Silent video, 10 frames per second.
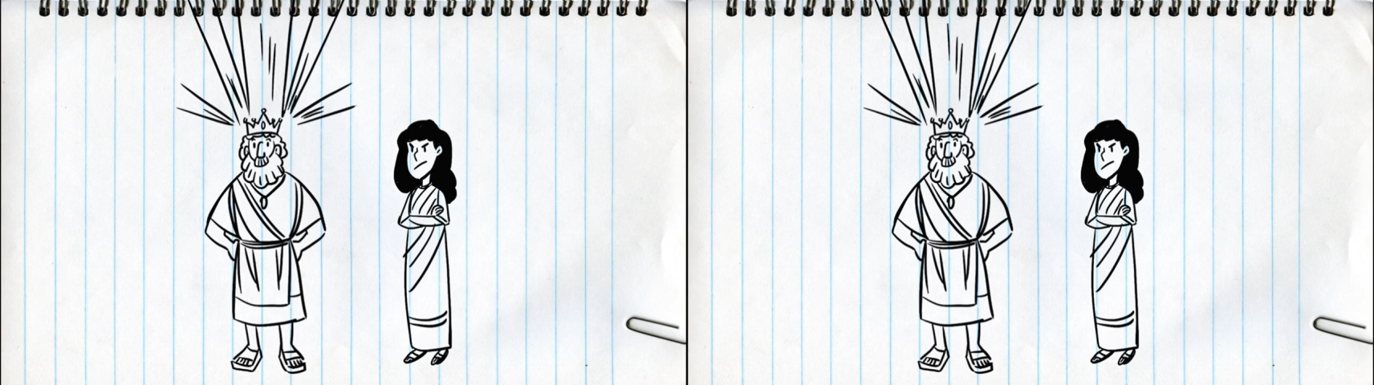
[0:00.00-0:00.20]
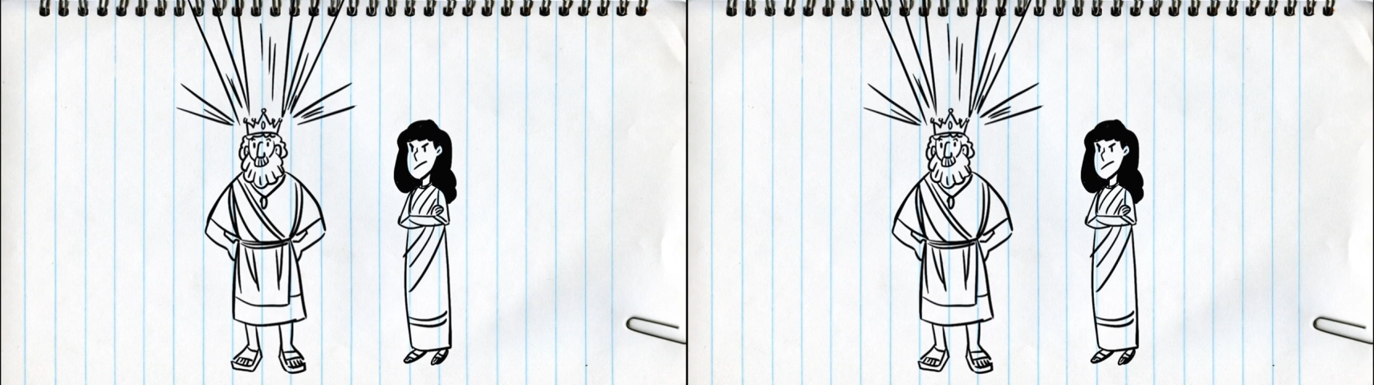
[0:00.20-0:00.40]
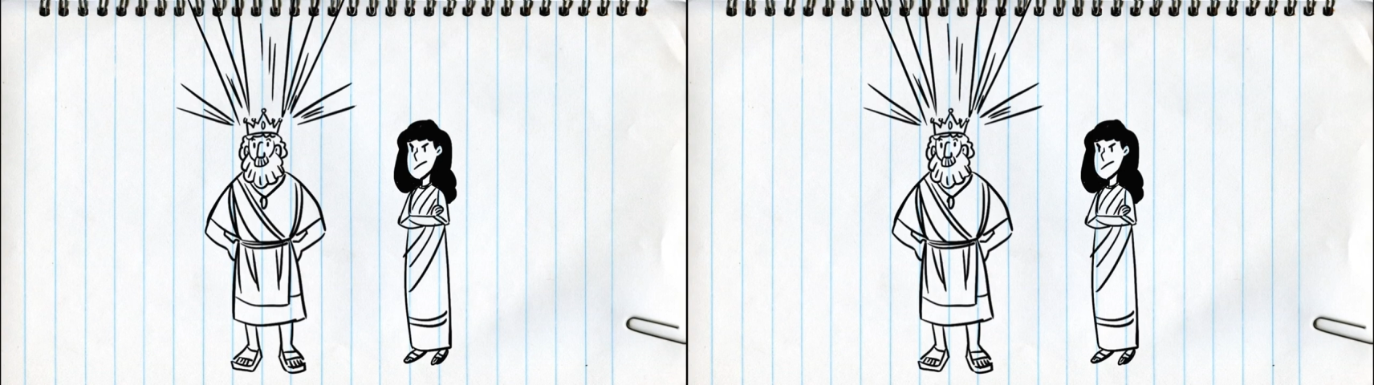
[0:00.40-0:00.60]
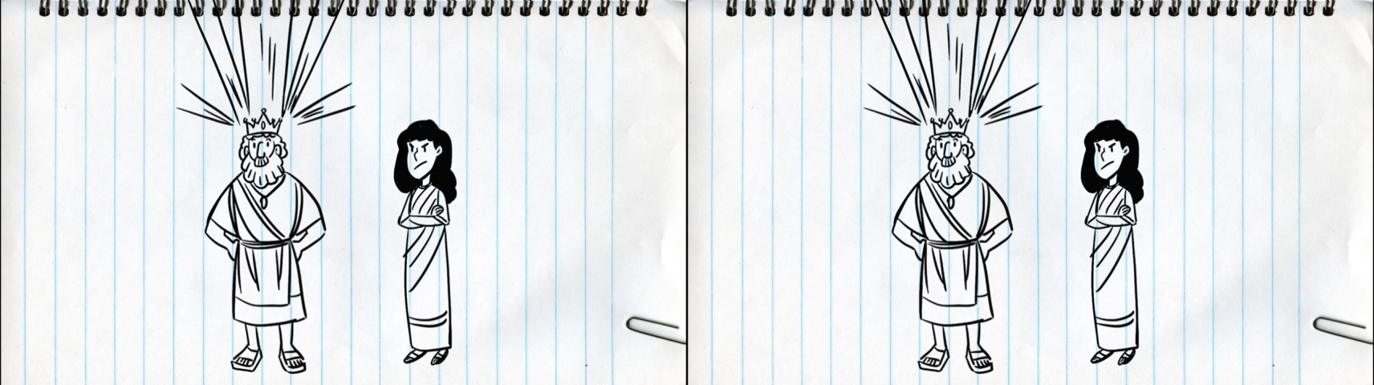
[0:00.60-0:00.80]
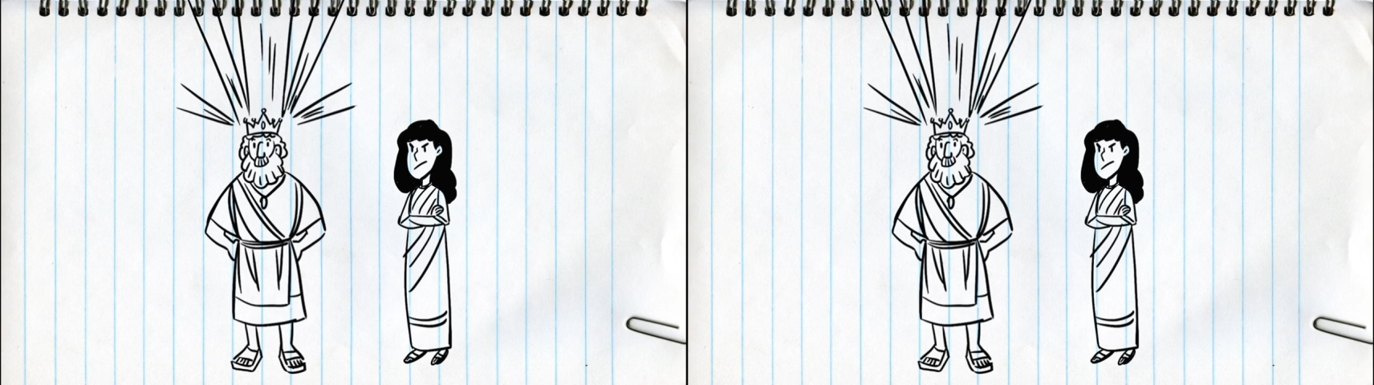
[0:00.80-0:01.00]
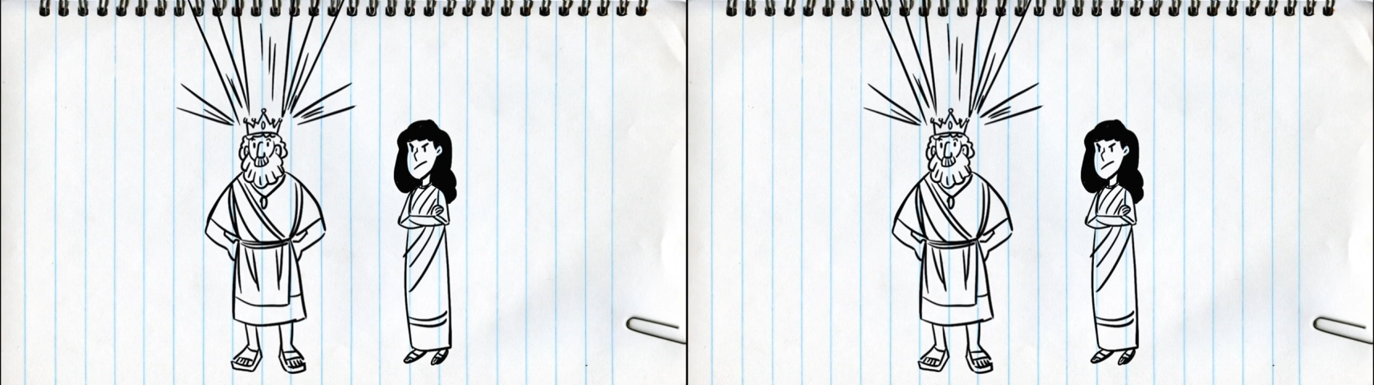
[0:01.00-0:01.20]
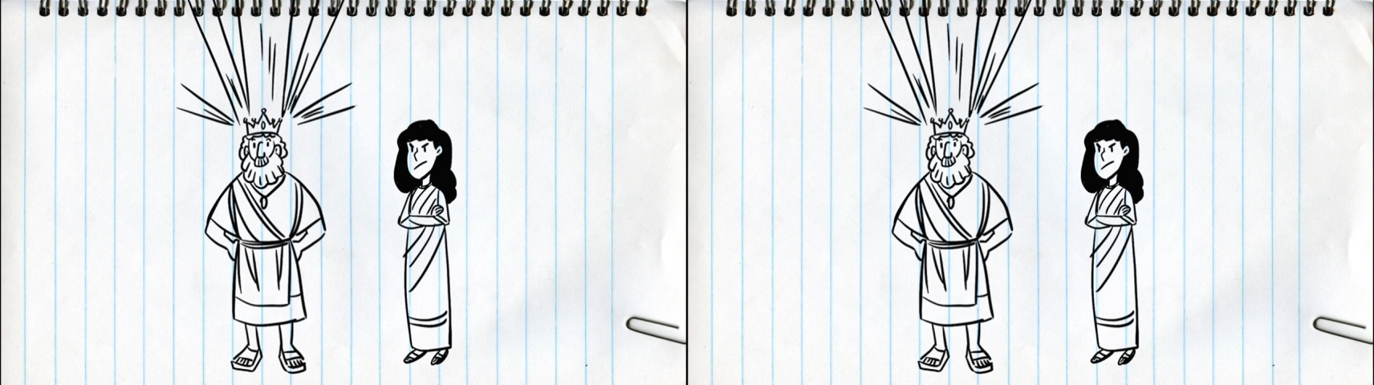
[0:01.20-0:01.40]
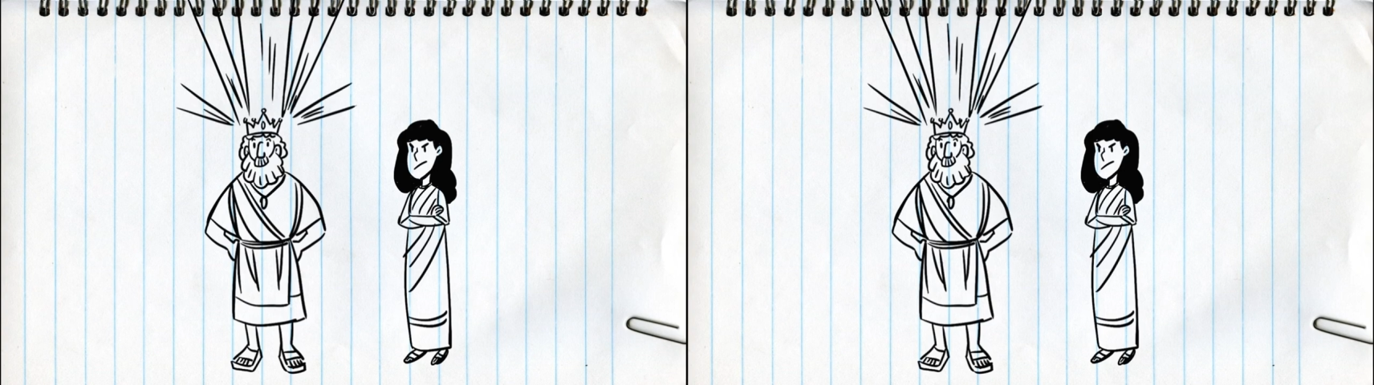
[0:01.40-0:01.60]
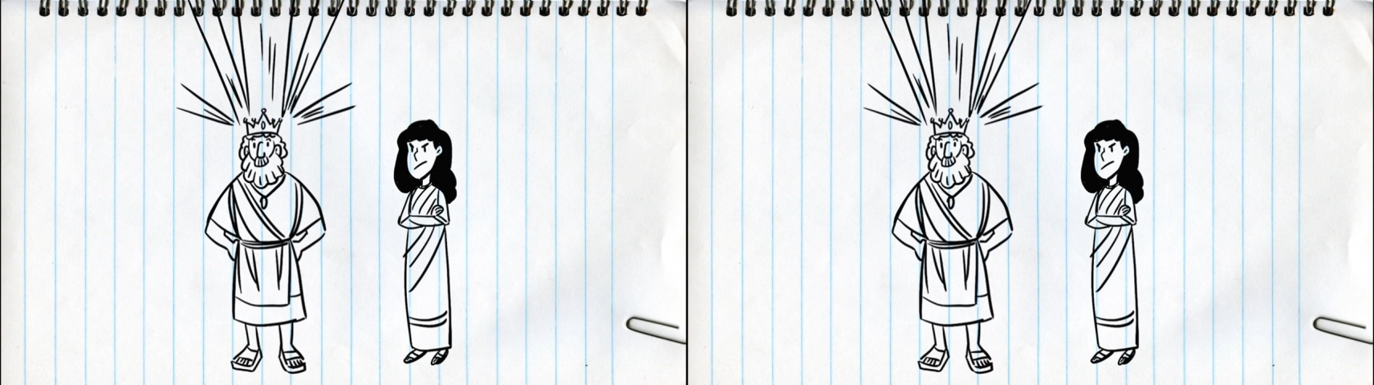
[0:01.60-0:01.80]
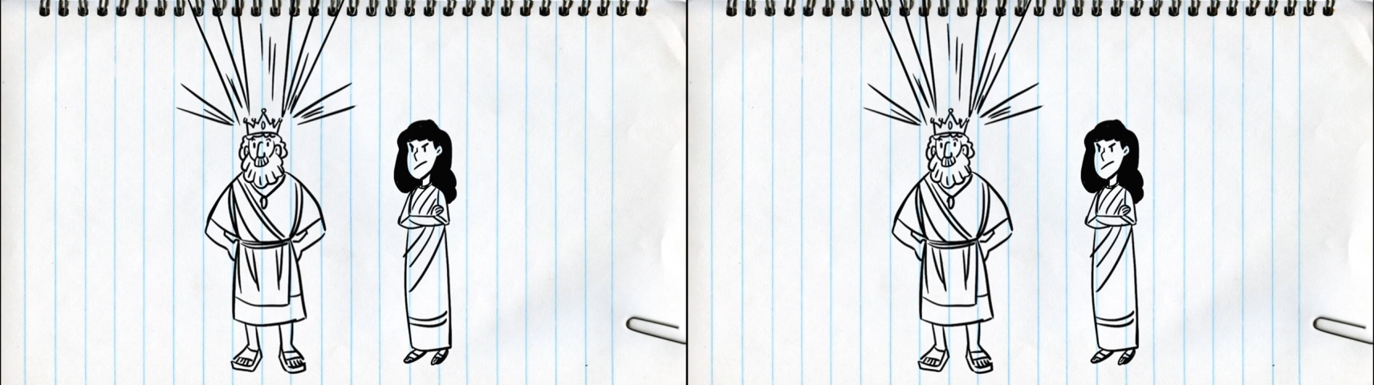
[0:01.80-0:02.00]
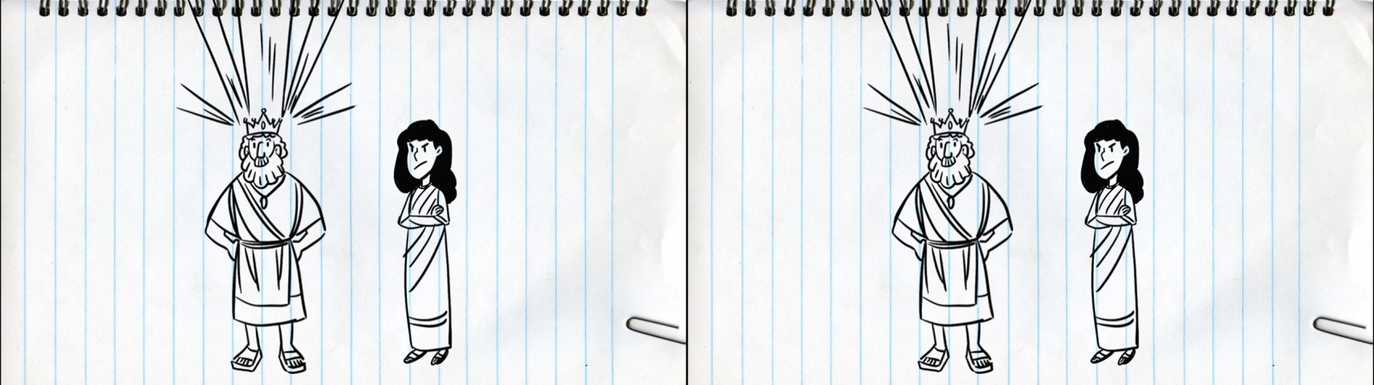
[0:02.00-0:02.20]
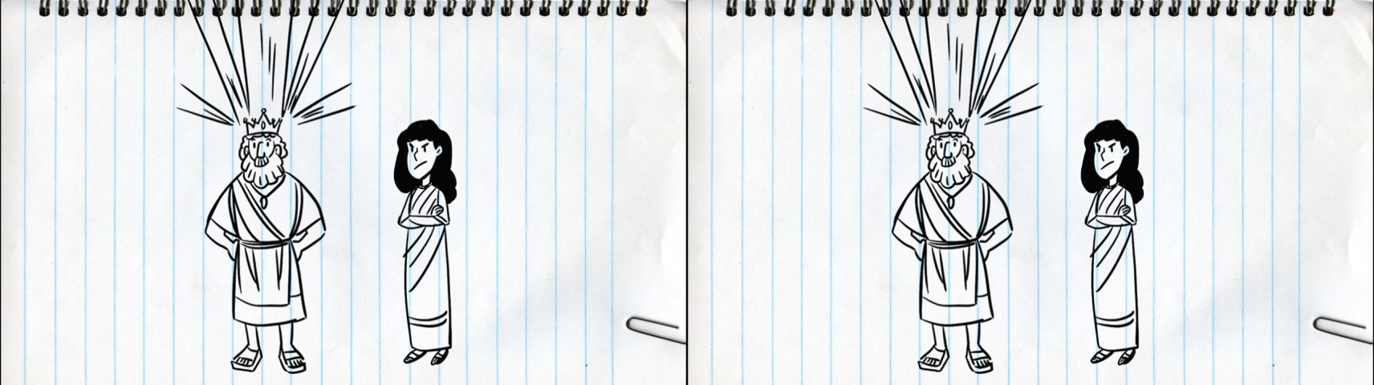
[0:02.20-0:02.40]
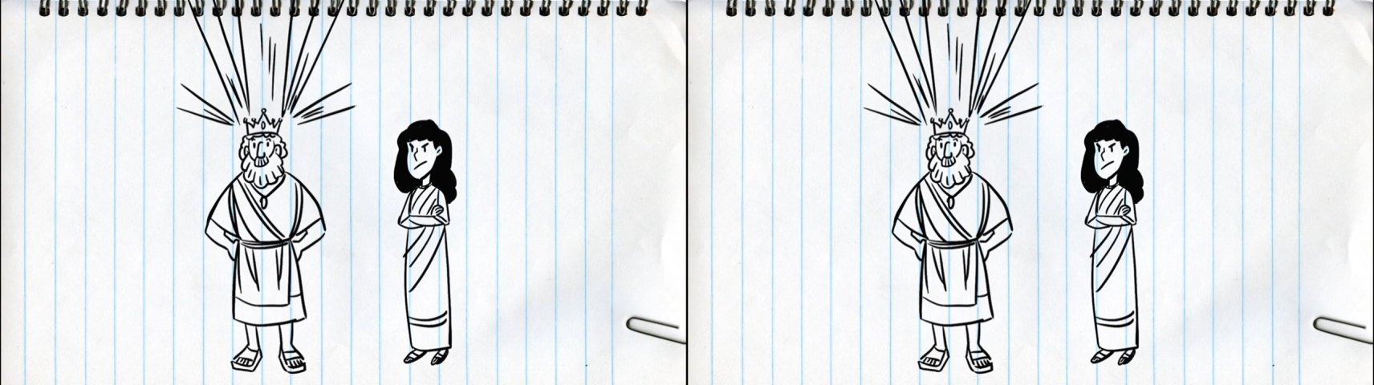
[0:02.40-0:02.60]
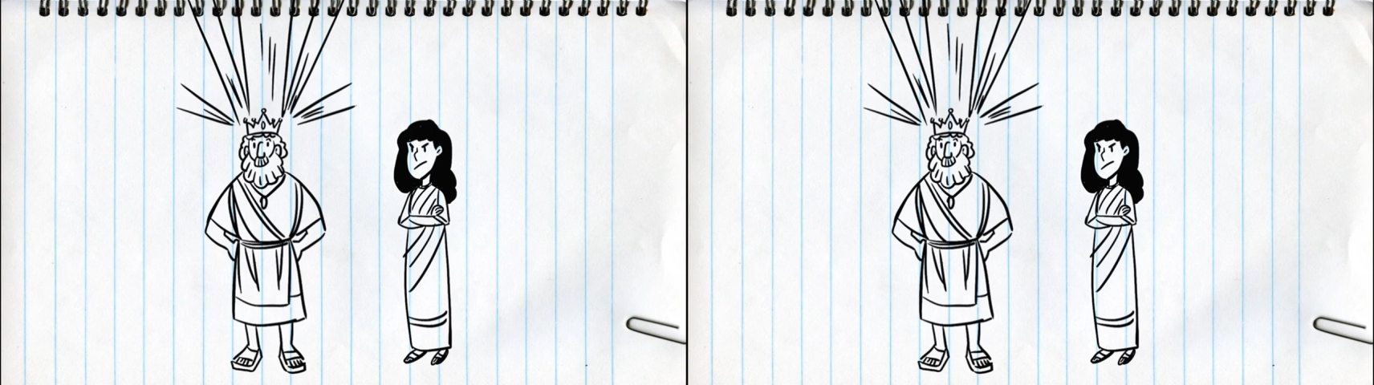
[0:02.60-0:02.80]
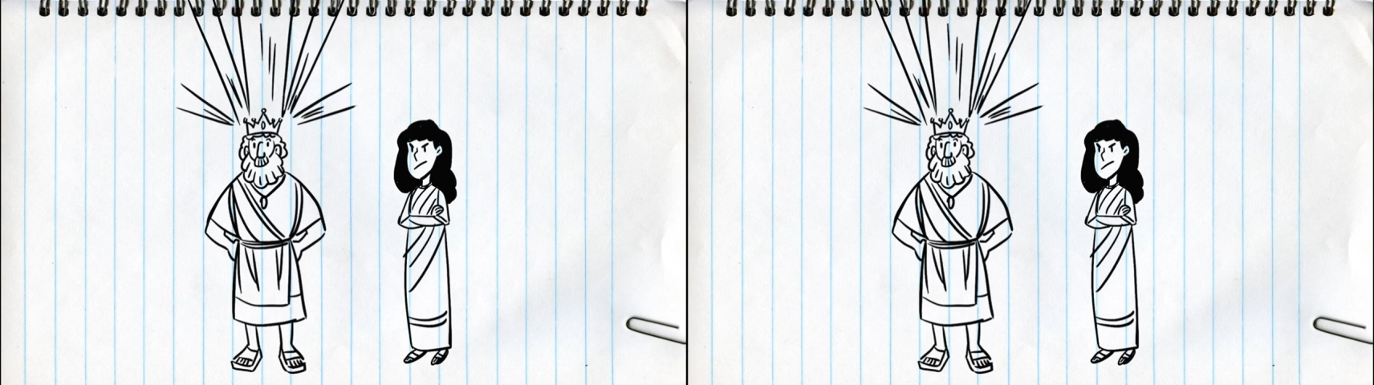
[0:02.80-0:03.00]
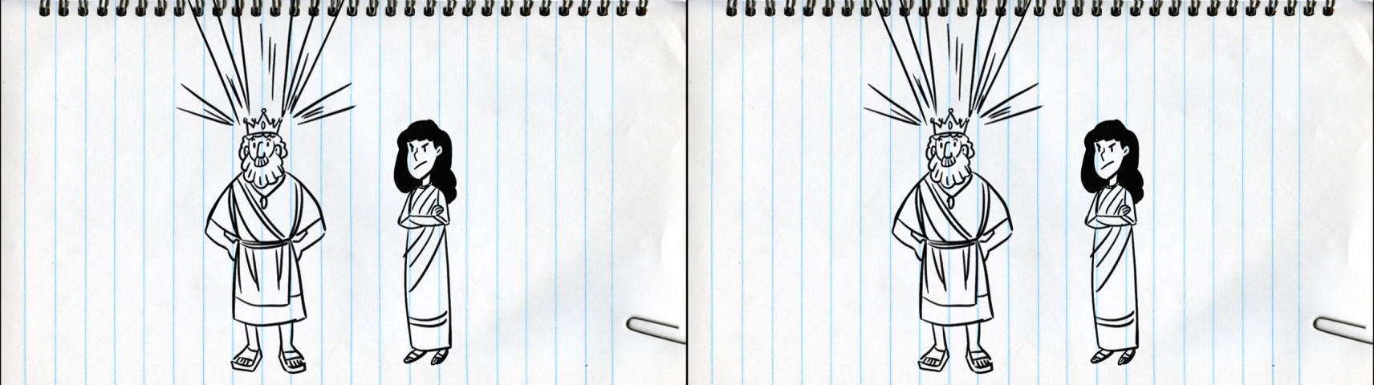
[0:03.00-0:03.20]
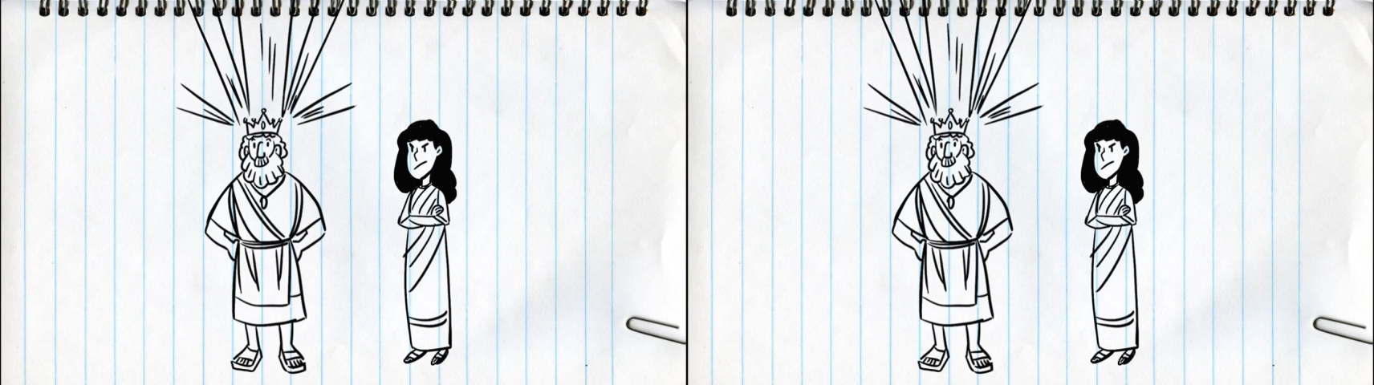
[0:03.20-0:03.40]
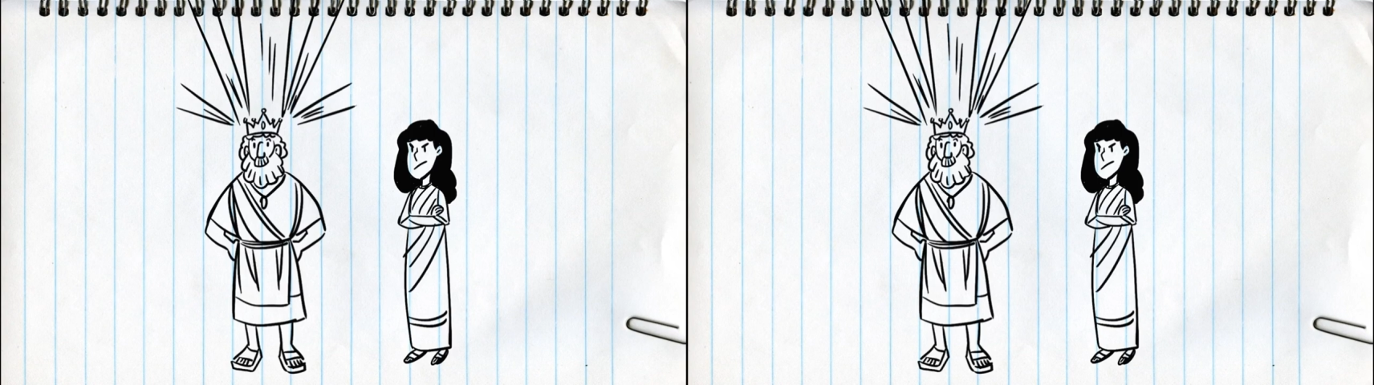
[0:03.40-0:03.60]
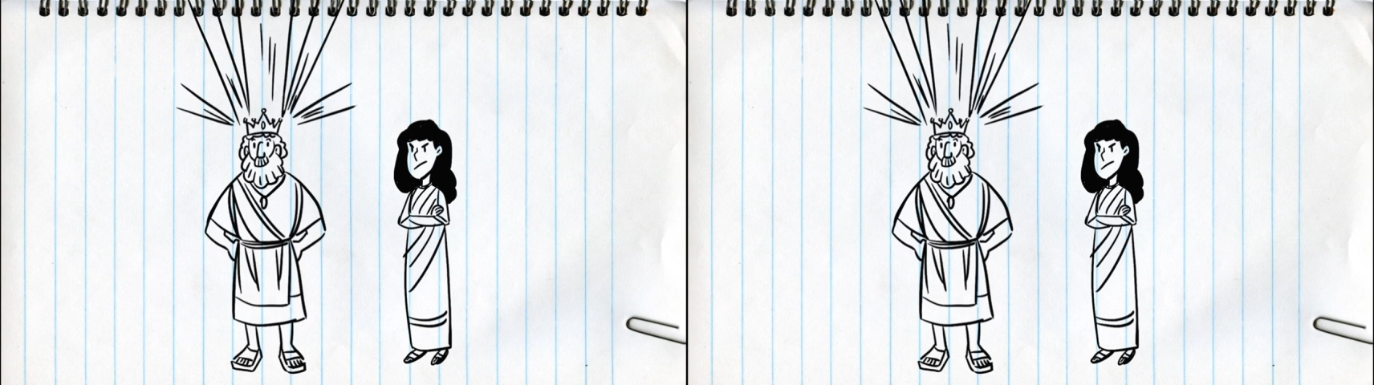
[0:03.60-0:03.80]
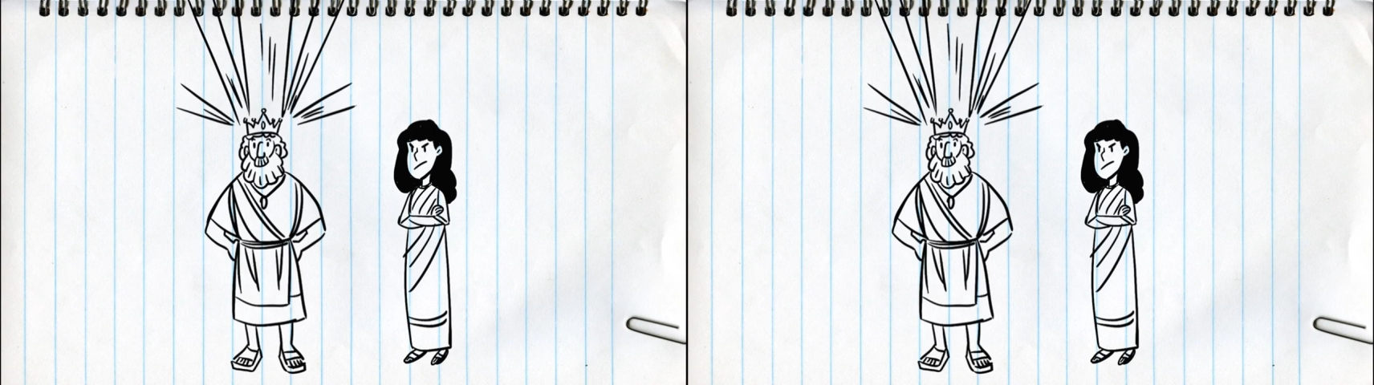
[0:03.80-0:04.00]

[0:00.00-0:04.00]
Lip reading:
(no speaker visible)